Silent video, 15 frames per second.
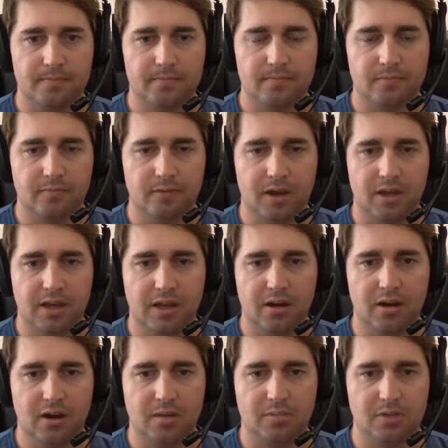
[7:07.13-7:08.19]
Right here,
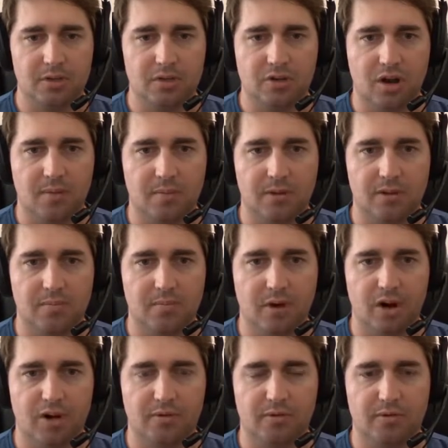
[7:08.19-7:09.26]
I'm just dropping the
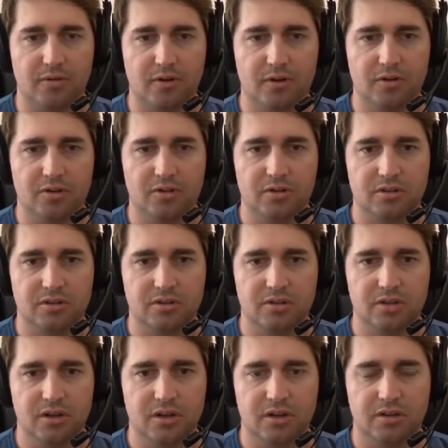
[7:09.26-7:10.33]
barbs first
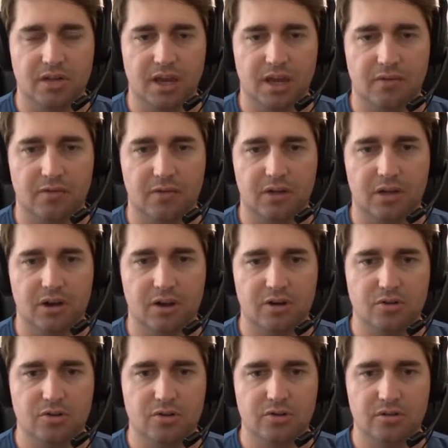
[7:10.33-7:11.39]
to tank for the
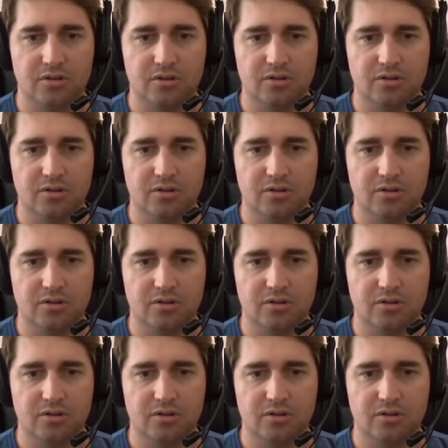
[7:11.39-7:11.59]
archers.